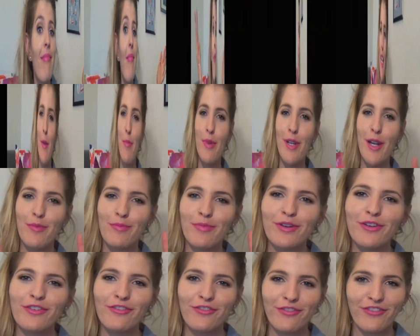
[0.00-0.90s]
Tip
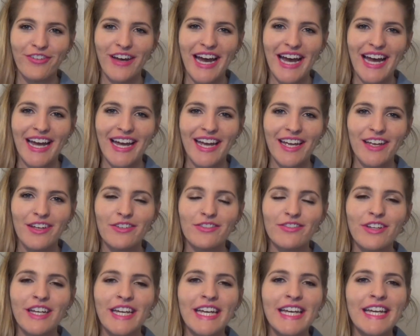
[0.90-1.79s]
number
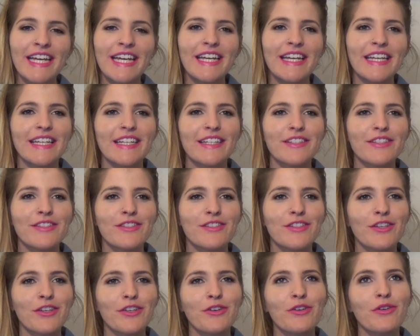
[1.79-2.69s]
5 is
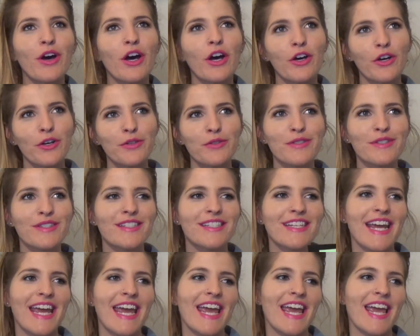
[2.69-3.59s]
to
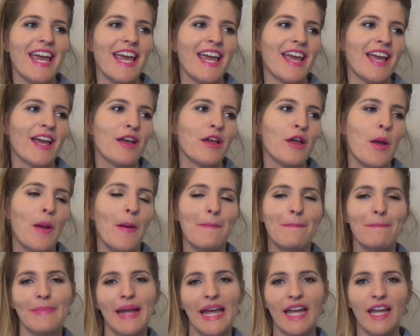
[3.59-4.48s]
host a
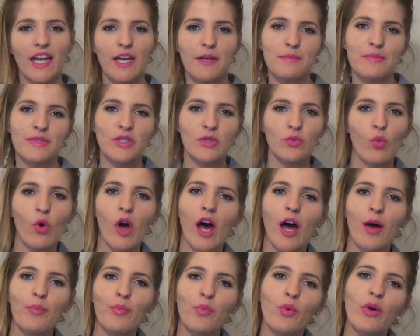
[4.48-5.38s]
makeup
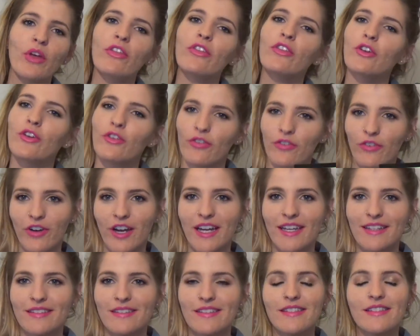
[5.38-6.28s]
swap with your
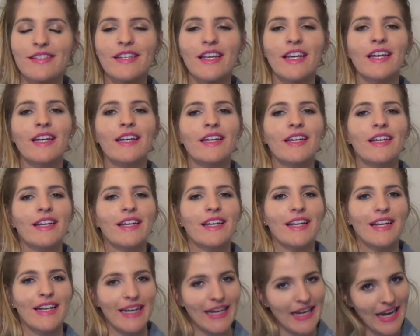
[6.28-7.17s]
friends.
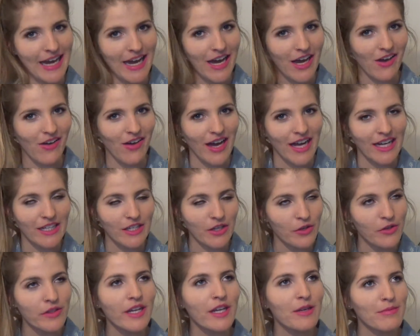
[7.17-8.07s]
Now, I
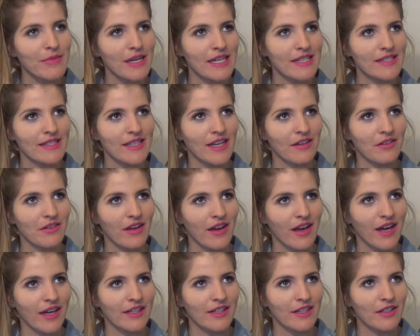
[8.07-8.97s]
know that may sound
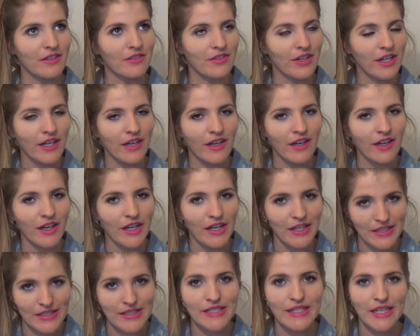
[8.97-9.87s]
kind of
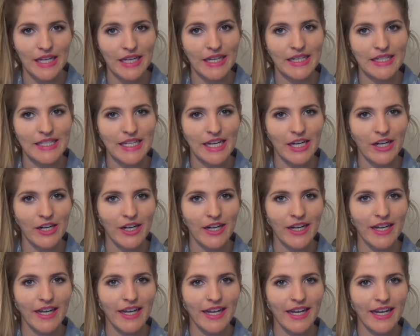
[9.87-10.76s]

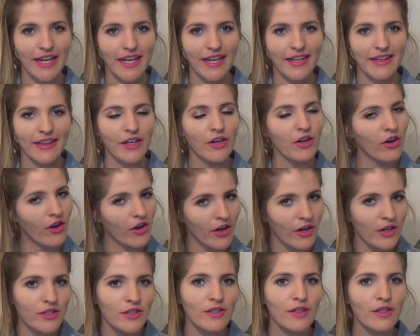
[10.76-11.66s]
unsanitary, and there
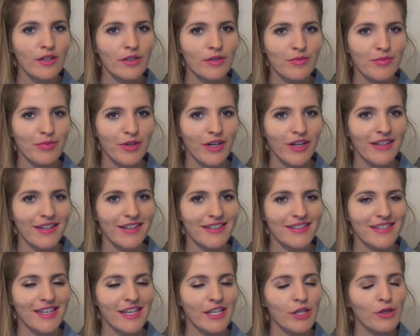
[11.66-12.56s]
are certain
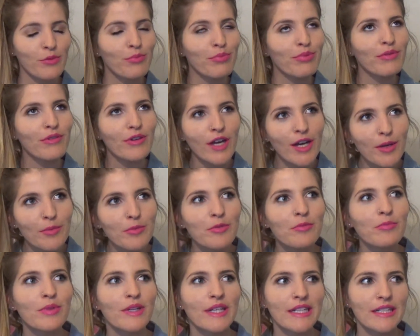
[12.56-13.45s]
products that you
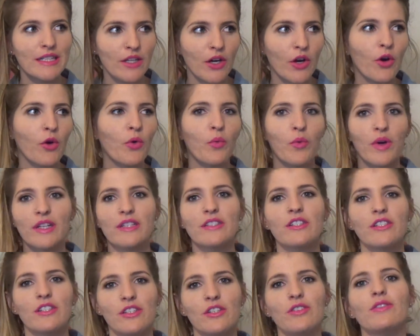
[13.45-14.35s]
probably don't want
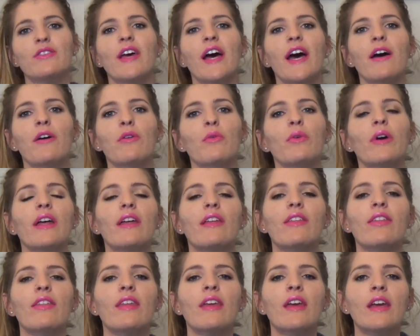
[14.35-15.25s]
to do that with,